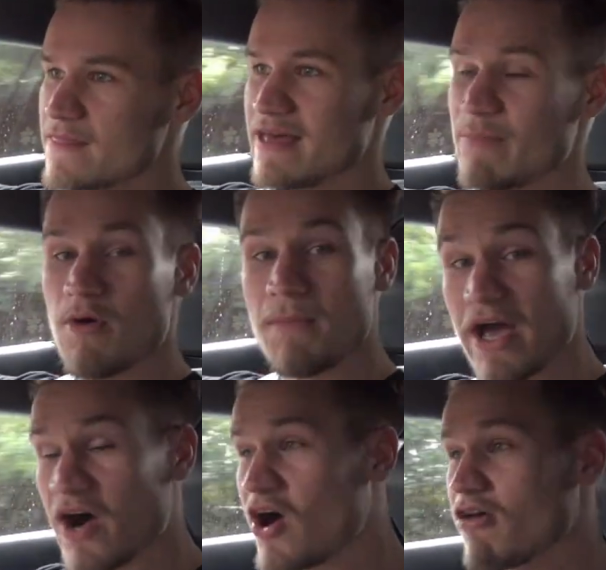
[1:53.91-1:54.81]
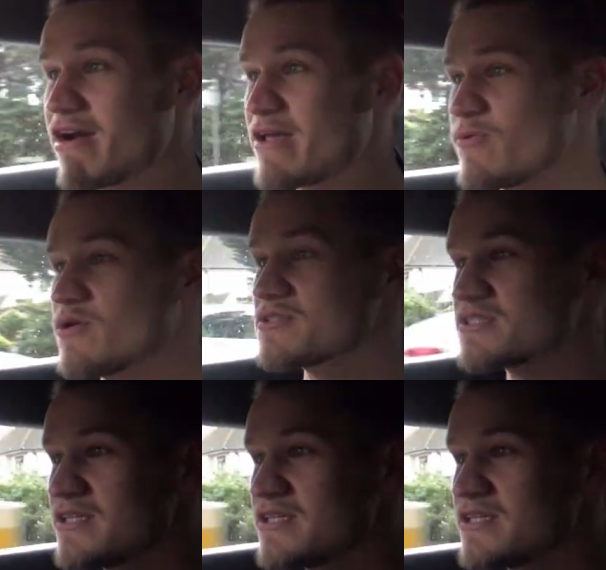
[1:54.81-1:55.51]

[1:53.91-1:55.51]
than what my R8 was.